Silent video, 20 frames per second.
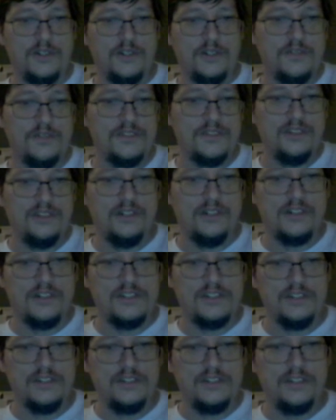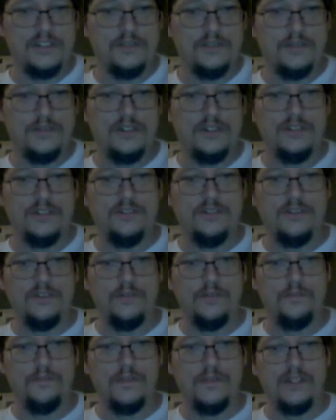seriously when you
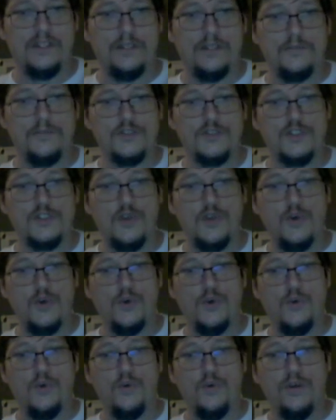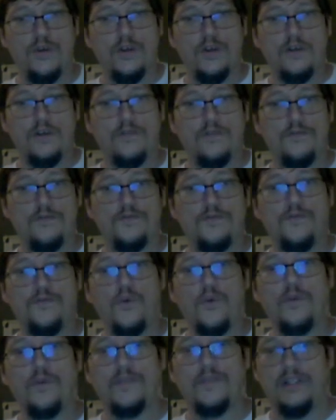become so
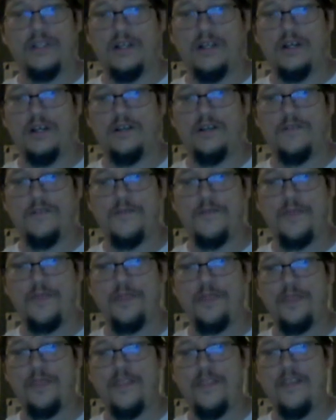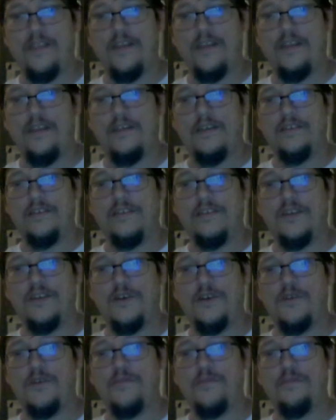formula. You
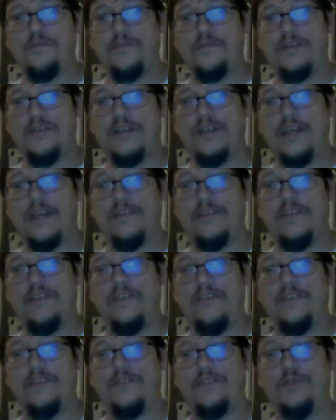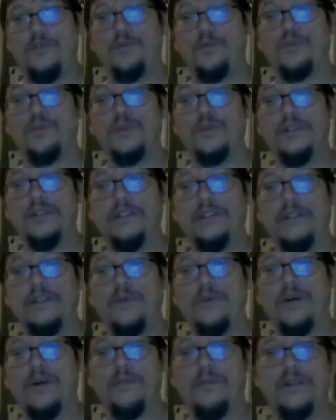know, even if you really
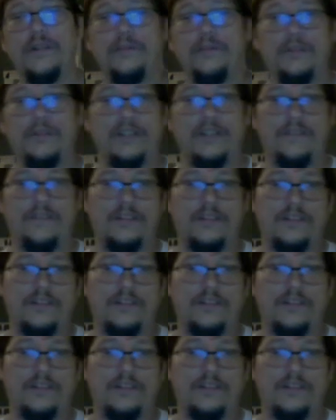want me to believe it,